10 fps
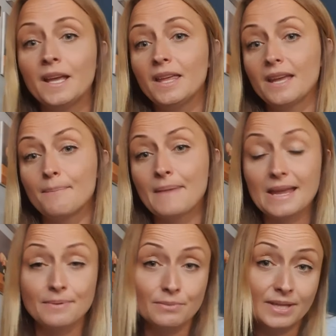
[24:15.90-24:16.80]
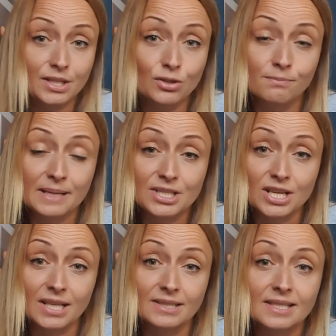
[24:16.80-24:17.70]
It may be within your
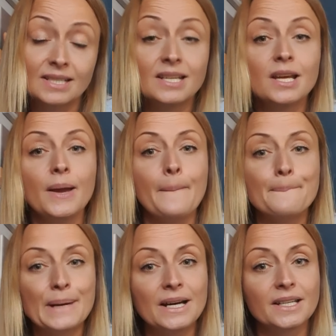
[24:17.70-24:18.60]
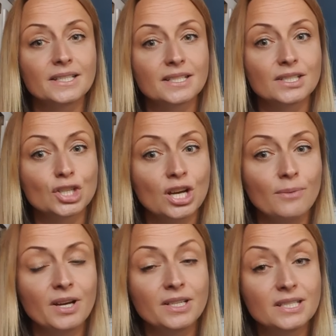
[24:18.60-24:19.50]
budget, but the
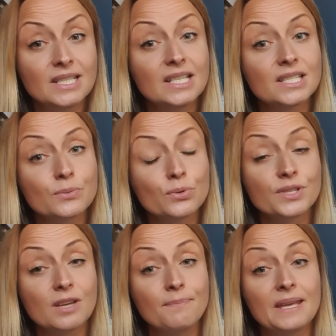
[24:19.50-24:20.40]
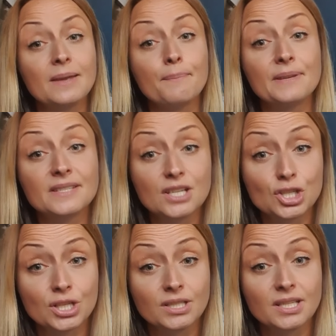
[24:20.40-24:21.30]
childminder needs to also be
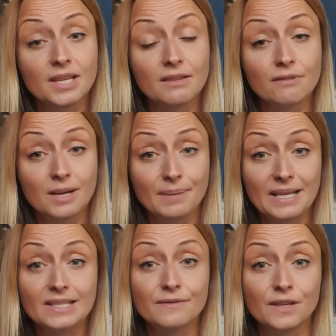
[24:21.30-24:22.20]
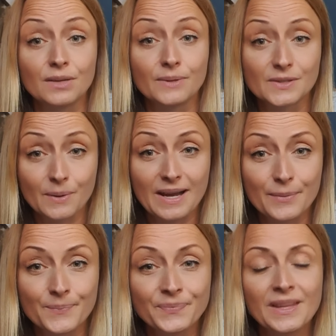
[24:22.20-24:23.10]
positioned in the right place for you as well.
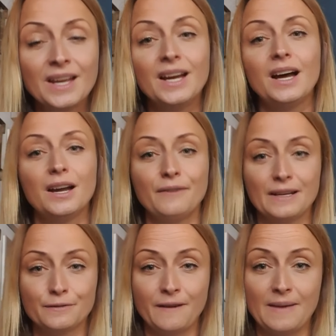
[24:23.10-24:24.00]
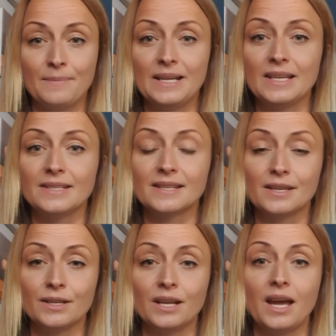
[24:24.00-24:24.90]
I've had families
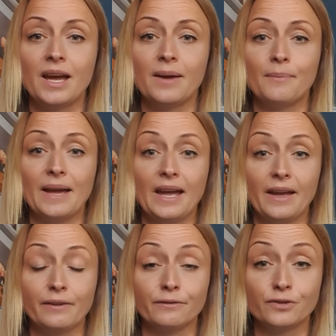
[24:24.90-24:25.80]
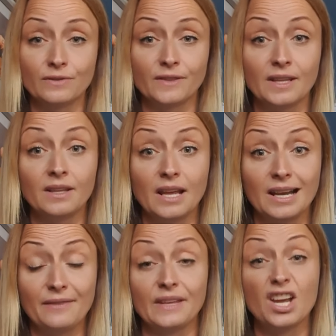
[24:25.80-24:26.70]
that have driven and
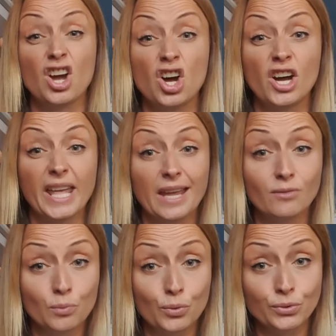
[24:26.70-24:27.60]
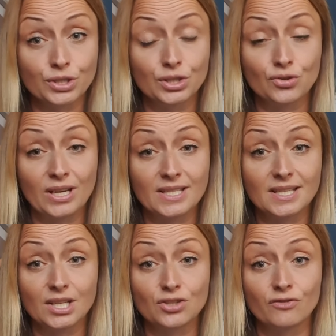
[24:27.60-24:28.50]
left their car here and walked to the train
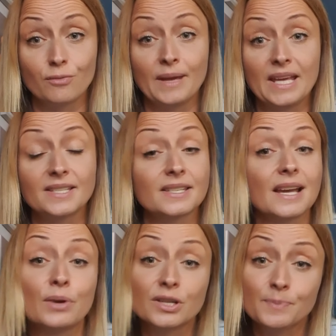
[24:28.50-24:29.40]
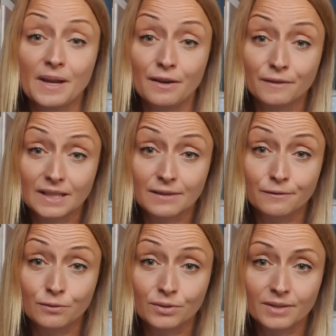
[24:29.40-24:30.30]
station from here, so that works perfectly
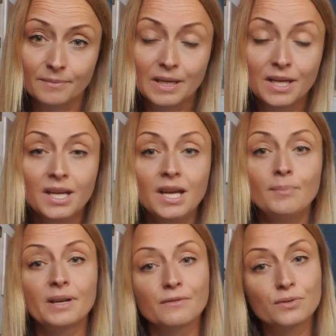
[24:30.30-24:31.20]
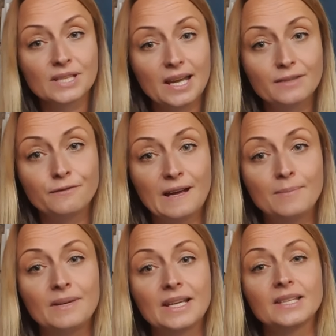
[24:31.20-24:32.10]
for them. But I've also had
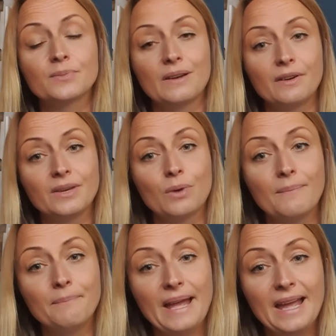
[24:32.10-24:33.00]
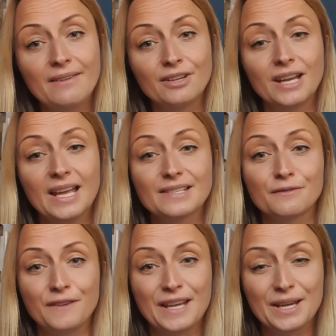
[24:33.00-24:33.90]
families where only one parent has a
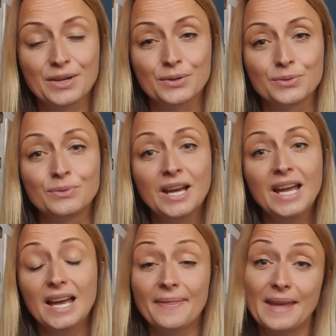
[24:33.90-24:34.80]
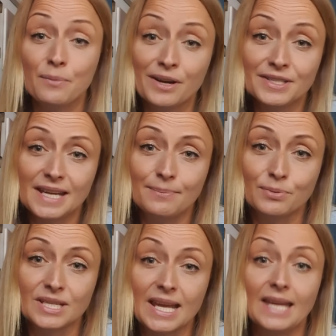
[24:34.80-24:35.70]
vehicle and they weren't able
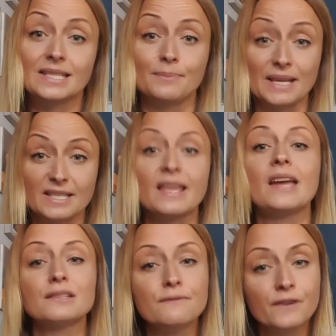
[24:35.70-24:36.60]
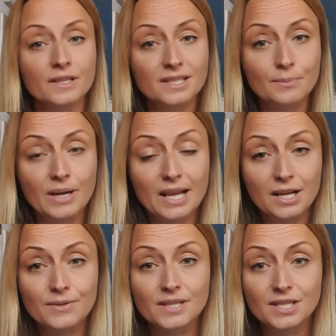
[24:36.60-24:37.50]
to get to me, so they had to find somewhere
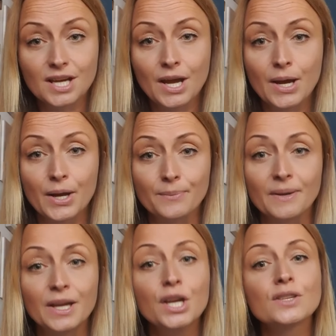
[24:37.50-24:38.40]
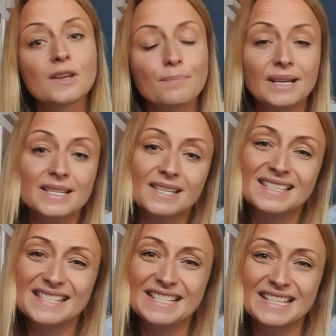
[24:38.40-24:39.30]
closer to home. So please
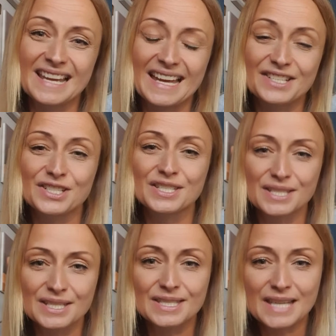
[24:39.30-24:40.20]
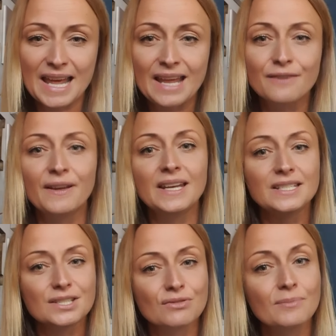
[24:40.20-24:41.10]
consider that, just to save any
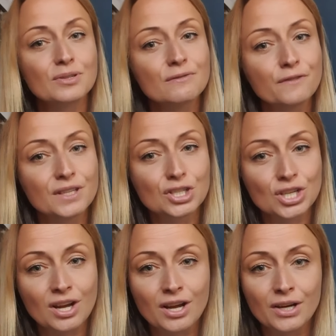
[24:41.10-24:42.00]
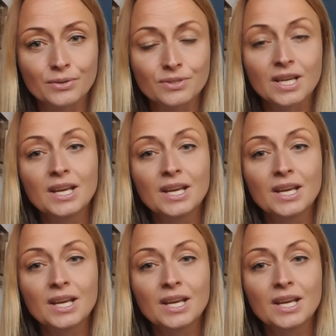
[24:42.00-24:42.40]
disruption for the child.